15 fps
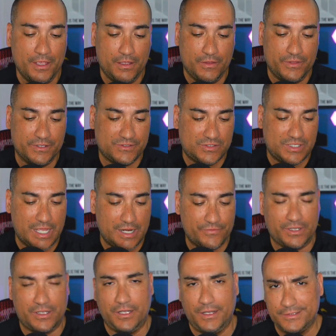this is kind of
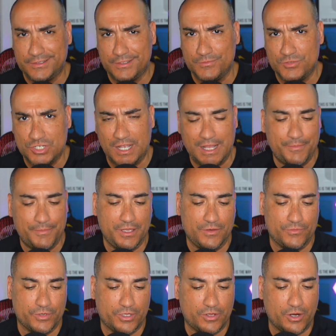a custom job
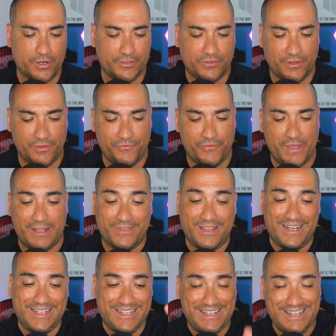in regards to the fact that
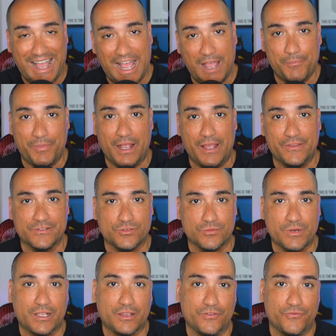I did not buy this
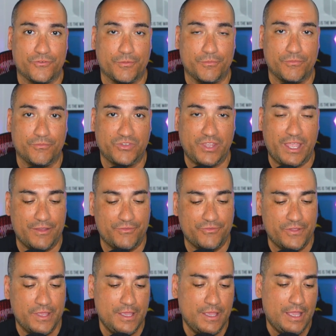directly from Zev.
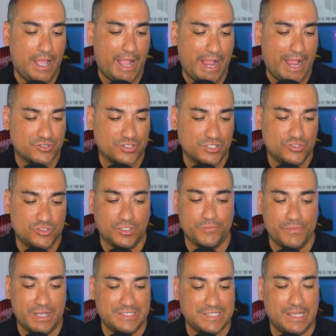I actually took
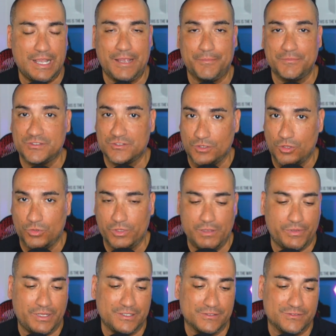my time slowly
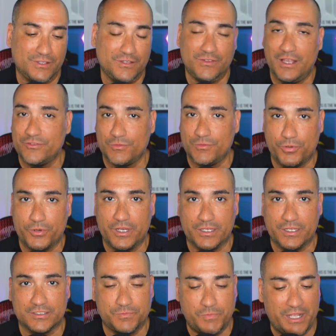because these guns are pretty
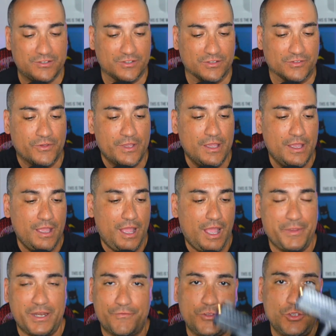expensive. I
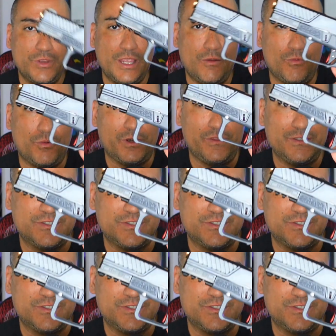mean, if you get one of these